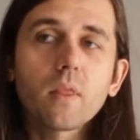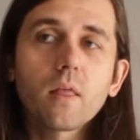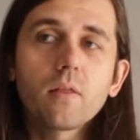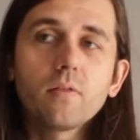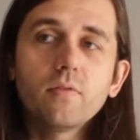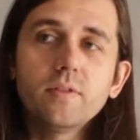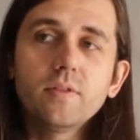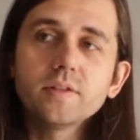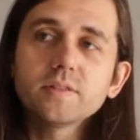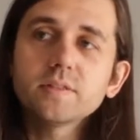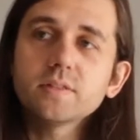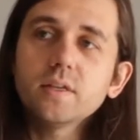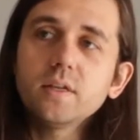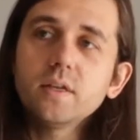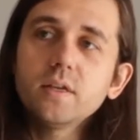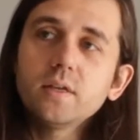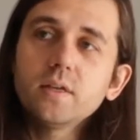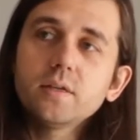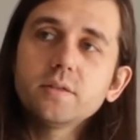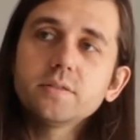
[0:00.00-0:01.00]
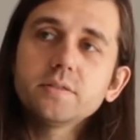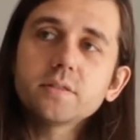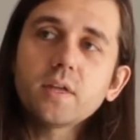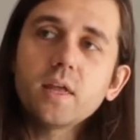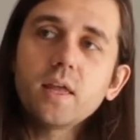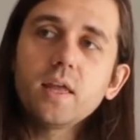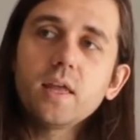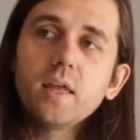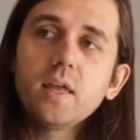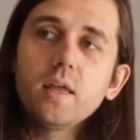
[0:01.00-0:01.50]
This is
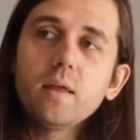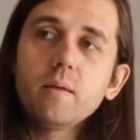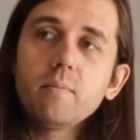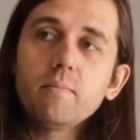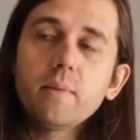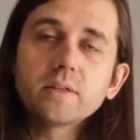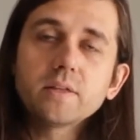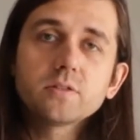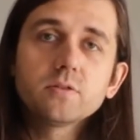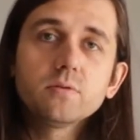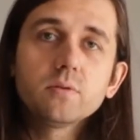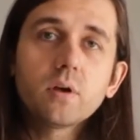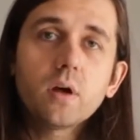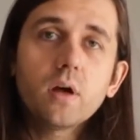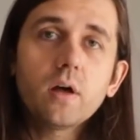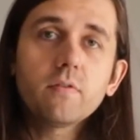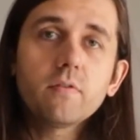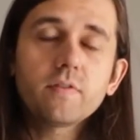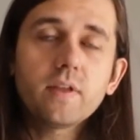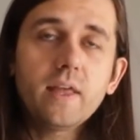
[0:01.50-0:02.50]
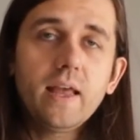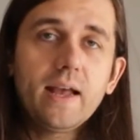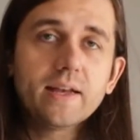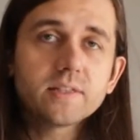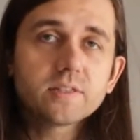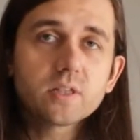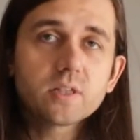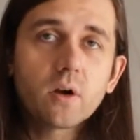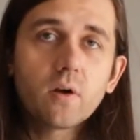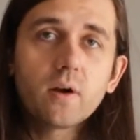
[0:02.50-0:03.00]
a Matsukov
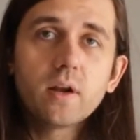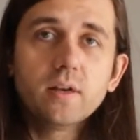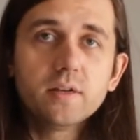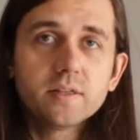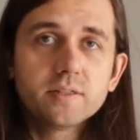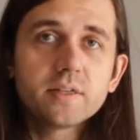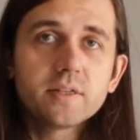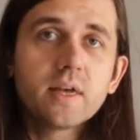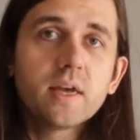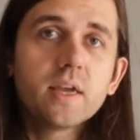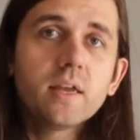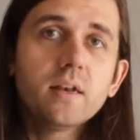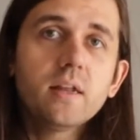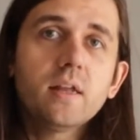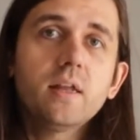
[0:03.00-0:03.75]
Cassegrain design.